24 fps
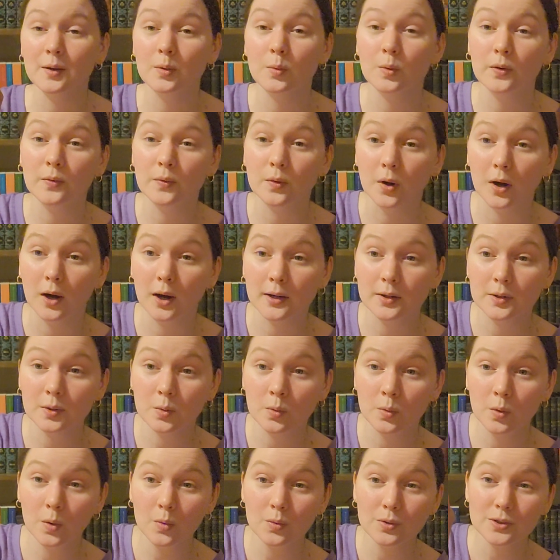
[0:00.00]
We've got
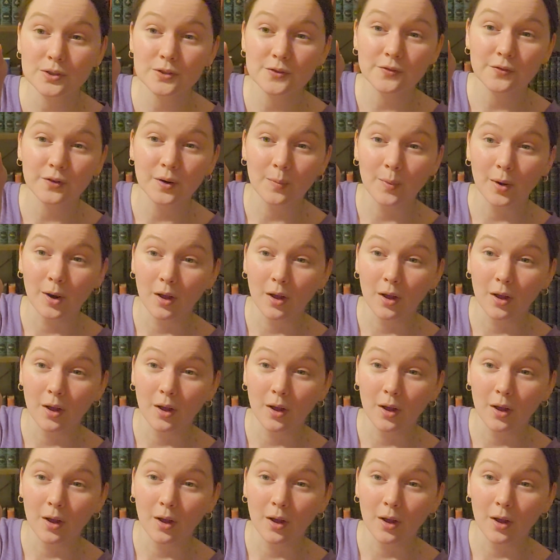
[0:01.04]
quotes from